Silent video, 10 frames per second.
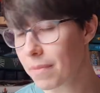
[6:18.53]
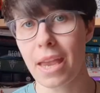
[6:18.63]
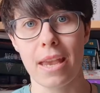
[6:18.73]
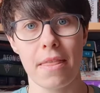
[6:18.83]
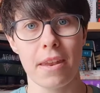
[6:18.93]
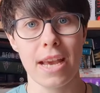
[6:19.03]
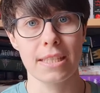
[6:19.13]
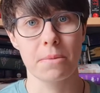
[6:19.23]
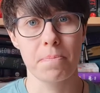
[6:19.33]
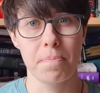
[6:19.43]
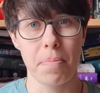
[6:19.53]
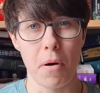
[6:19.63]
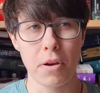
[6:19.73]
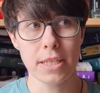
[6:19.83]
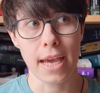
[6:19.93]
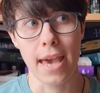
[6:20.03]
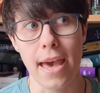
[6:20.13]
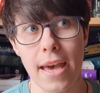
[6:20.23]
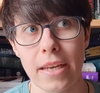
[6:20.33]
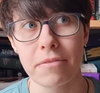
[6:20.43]
next point I
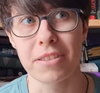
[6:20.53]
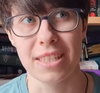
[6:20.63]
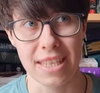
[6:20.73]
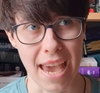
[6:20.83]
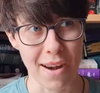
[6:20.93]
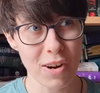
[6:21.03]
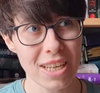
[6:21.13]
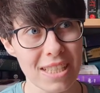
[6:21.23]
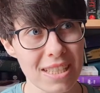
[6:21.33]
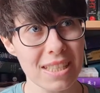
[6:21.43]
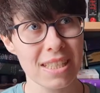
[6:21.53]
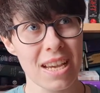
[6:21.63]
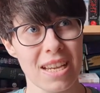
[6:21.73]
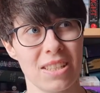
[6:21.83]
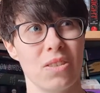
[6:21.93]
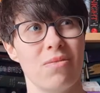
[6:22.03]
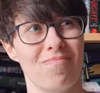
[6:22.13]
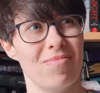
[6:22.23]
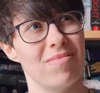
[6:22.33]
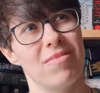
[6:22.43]
have is characters. So
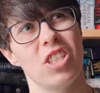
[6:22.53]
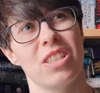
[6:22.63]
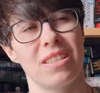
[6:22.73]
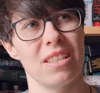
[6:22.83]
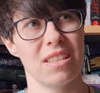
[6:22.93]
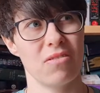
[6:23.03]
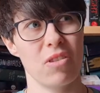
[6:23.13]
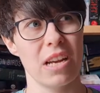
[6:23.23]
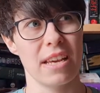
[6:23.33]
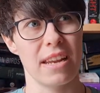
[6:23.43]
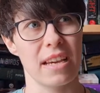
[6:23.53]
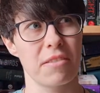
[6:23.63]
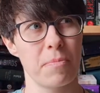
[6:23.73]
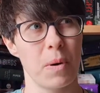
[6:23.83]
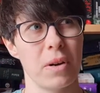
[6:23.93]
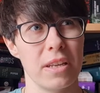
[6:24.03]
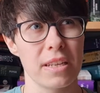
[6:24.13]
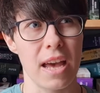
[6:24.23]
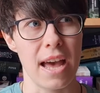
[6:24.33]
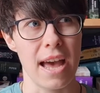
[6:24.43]
just isn't really a negative
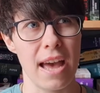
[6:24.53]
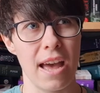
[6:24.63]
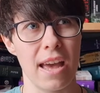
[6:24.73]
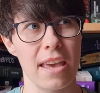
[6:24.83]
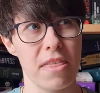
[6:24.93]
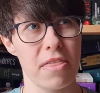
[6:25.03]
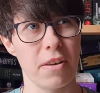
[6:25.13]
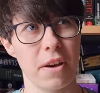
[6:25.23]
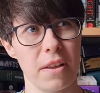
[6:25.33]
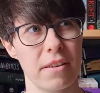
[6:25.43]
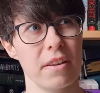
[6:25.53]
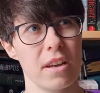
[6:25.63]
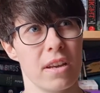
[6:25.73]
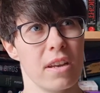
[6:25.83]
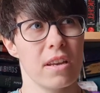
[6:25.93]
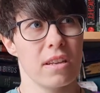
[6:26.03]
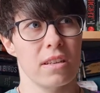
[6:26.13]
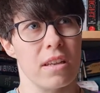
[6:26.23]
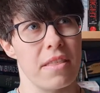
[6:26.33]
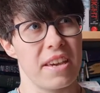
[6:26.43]
point. I thought
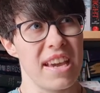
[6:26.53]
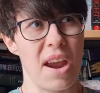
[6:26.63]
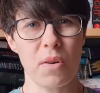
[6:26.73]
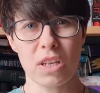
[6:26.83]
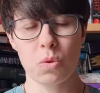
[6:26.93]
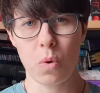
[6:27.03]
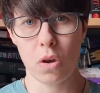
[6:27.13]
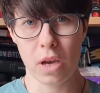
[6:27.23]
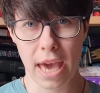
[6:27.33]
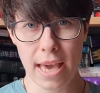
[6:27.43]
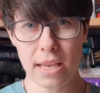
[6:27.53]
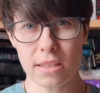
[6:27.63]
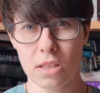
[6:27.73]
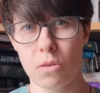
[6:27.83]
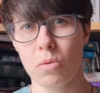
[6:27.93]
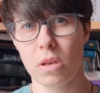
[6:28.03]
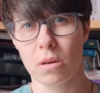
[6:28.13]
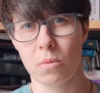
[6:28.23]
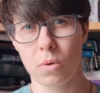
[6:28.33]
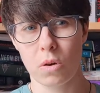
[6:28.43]
the characters were okay. So
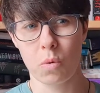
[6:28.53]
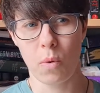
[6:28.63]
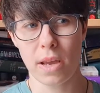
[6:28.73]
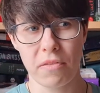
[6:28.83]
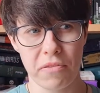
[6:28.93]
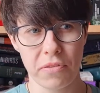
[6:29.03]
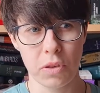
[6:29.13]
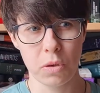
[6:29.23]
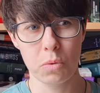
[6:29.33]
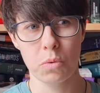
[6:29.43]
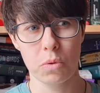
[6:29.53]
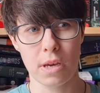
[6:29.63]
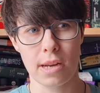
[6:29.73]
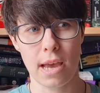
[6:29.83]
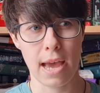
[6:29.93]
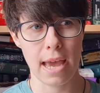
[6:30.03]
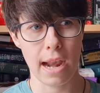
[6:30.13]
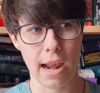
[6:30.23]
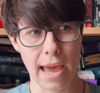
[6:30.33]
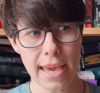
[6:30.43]
there were quite a few that I
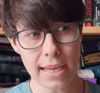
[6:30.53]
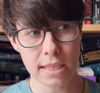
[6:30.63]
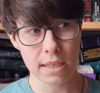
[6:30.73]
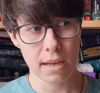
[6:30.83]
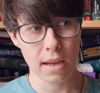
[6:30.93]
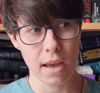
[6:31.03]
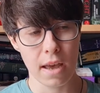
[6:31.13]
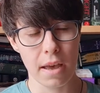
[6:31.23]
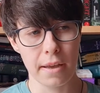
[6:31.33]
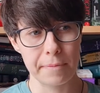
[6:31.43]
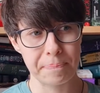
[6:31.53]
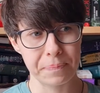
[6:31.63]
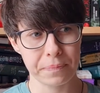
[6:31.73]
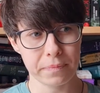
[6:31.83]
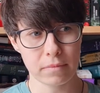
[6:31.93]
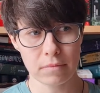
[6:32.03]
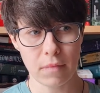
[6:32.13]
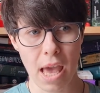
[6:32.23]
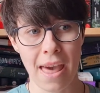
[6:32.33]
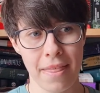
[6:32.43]
liked.
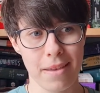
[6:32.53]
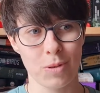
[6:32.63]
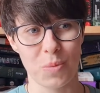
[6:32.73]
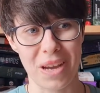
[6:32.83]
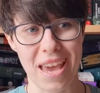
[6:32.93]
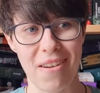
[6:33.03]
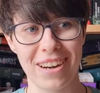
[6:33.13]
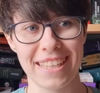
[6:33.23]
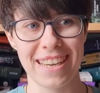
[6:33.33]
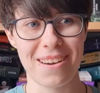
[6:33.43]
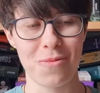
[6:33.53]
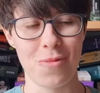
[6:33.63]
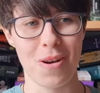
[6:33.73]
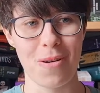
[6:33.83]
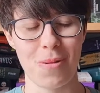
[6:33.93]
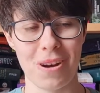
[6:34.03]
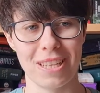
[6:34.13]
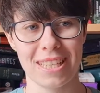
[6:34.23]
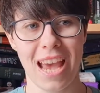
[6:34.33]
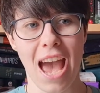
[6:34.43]
There was one character where I
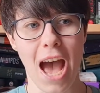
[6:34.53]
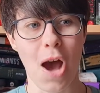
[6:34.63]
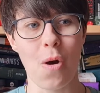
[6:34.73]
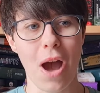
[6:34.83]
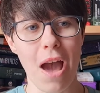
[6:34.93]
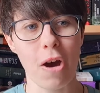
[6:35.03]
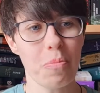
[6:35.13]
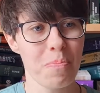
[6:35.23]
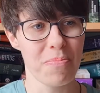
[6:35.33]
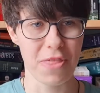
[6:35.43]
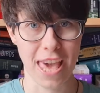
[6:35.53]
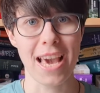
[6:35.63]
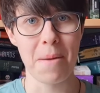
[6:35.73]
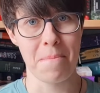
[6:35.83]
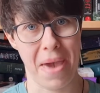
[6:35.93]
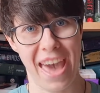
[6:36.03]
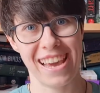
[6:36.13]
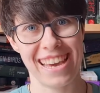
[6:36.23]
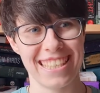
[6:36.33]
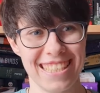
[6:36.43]
was, oh, I hope they come
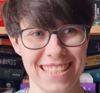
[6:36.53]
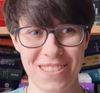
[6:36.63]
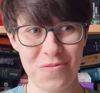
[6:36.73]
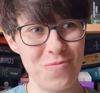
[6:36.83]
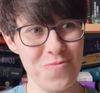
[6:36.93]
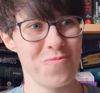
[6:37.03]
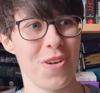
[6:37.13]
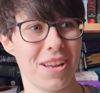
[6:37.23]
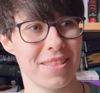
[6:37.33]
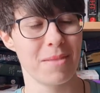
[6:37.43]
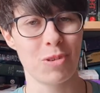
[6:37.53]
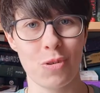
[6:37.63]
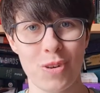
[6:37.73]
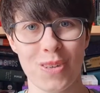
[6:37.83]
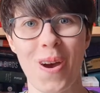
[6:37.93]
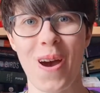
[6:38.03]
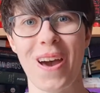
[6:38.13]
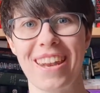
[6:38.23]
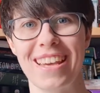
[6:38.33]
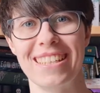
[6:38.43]
back. I just wanted them to
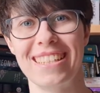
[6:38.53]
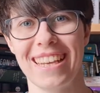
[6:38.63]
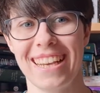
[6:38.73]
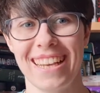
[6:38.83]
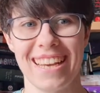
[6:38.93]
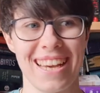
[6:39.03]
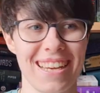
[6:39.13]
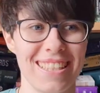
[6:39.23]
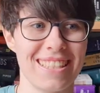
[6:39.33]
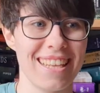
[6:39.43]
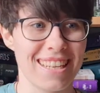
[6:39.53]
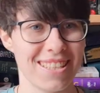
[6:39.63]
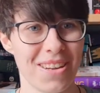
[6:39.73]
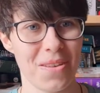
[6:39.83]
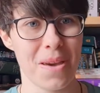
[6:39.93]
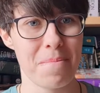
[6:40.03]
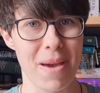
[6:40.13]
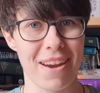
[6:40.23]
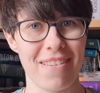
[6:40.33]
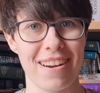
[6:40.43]
return and to get to know them
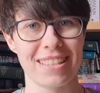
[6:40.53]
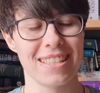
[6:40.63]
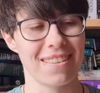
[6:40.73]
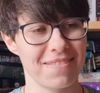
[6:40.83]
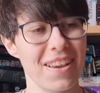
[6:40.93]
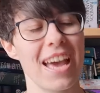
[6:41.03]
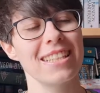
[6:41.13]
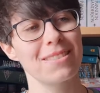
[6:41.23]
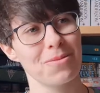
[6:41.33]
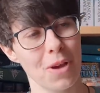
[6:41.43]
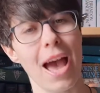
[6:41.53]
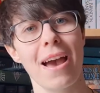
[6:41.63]
better and stuff. And